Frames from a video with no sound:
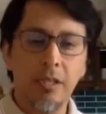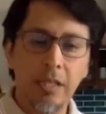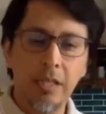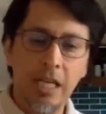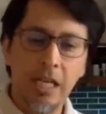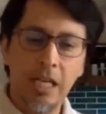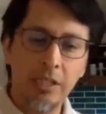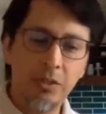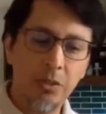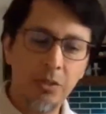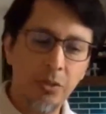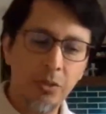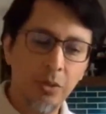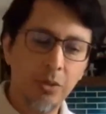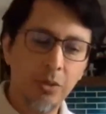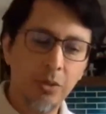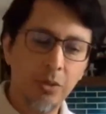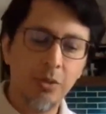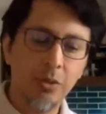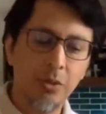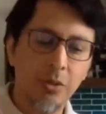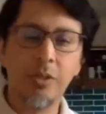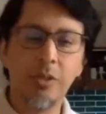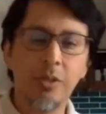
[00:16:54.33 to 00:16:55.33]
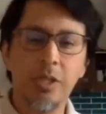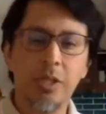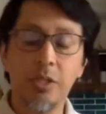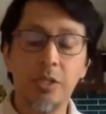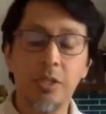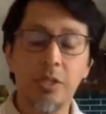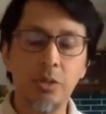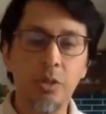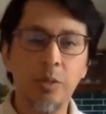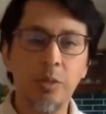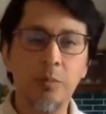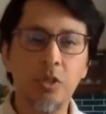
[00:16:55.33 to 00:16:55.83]
natto,
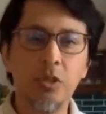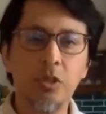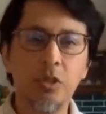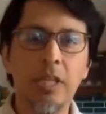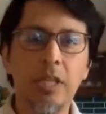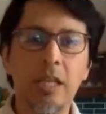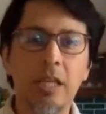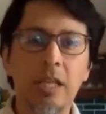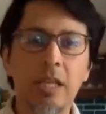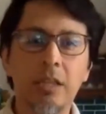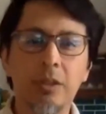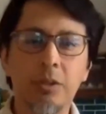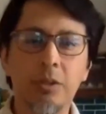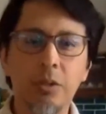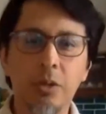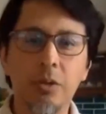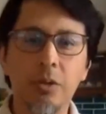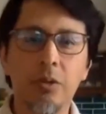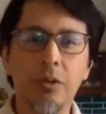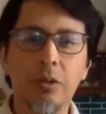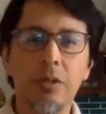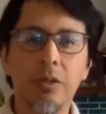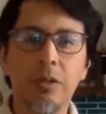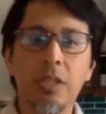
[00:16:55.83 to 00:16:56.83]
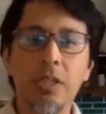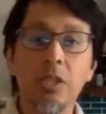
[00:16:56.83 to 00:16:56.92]
Sonomono Natto